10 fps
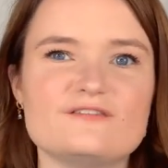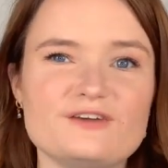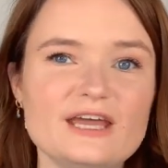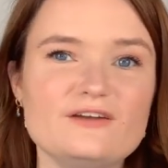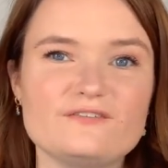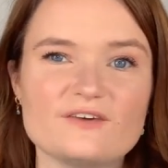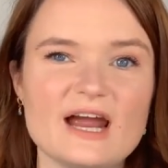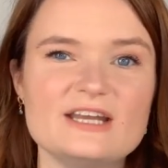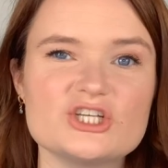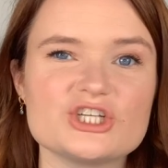fake
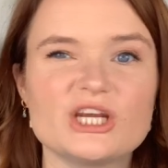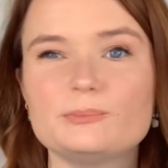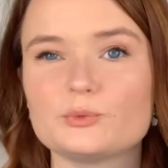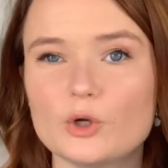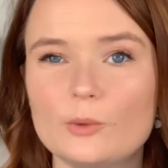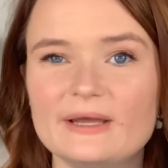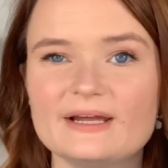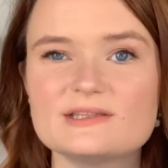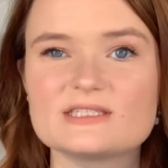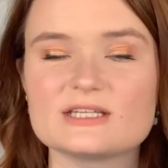friendship
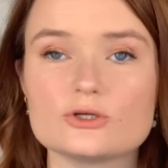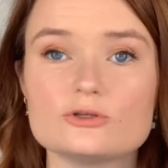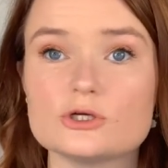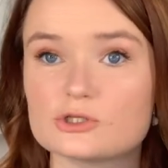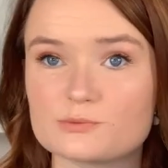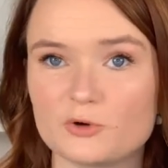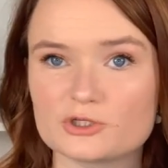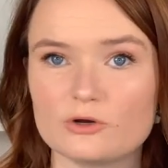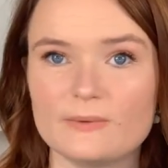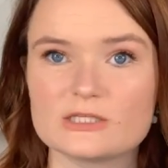romance that's also
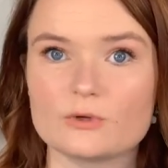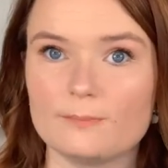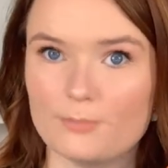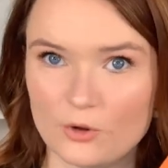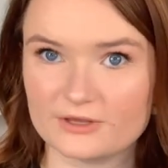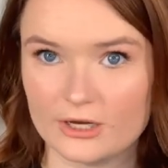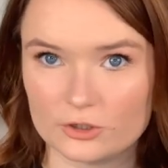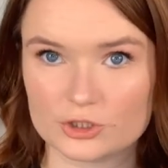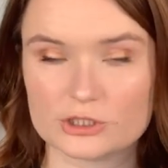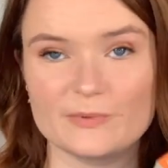sports romance where both
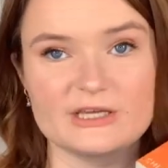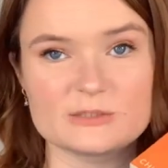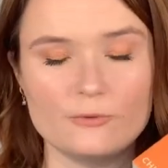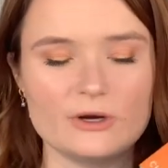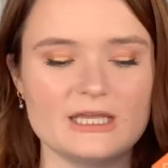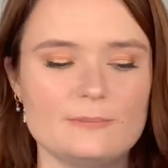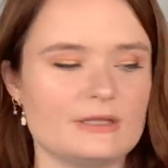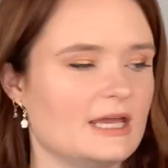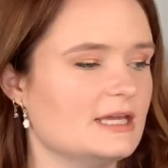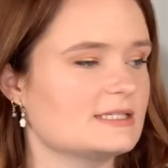characters play sport. He
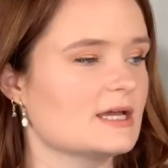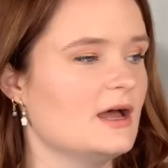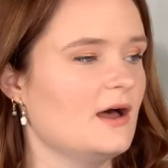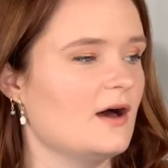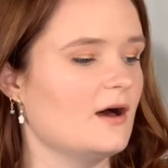plays uh,